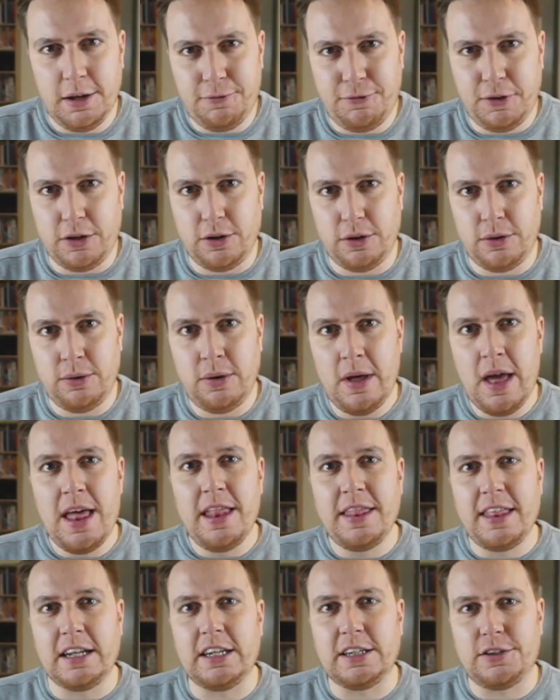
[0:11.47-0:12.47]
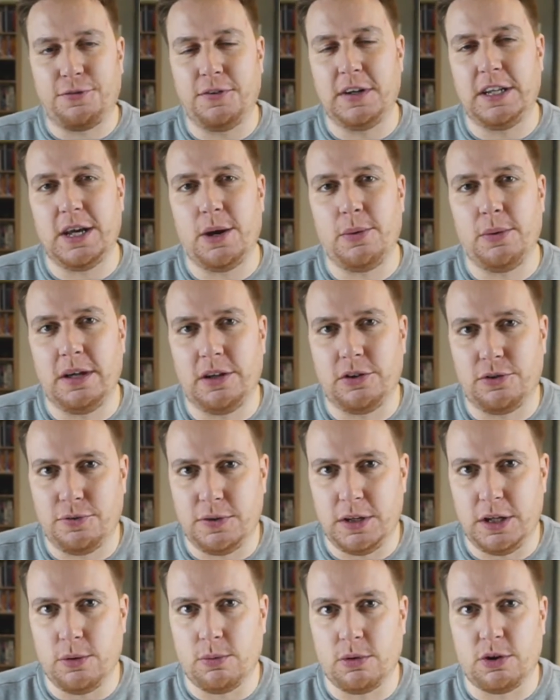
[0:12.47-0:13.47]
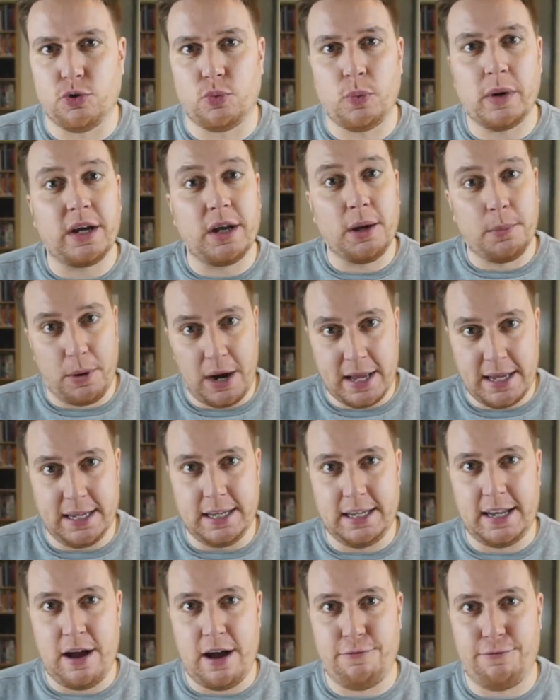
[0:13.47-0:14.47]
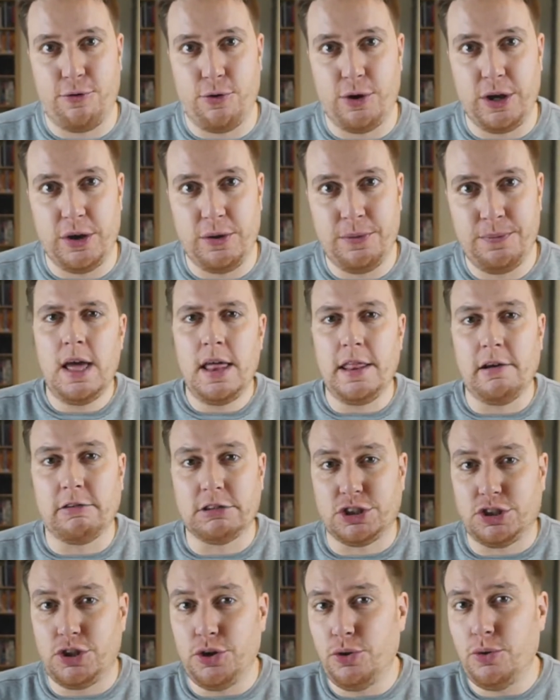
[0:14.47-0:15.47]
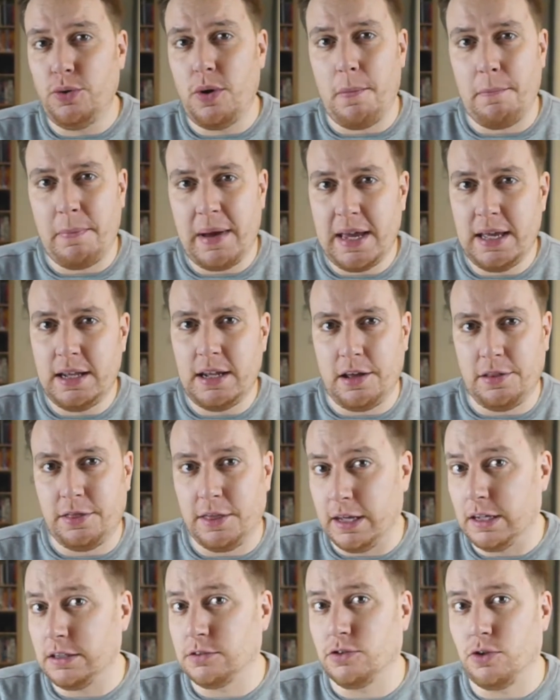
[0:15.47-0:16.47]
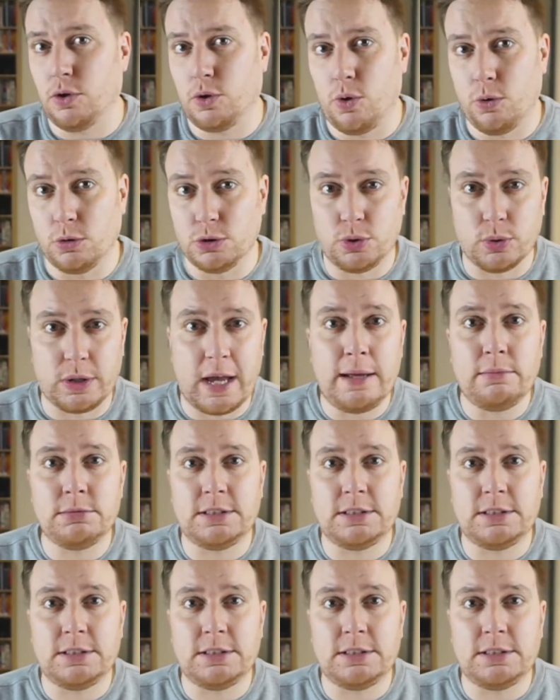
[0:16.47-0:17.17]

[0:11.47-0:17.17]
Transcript: you do, then this video is for you because we're going to break it down for you. There are two main things that cause your game to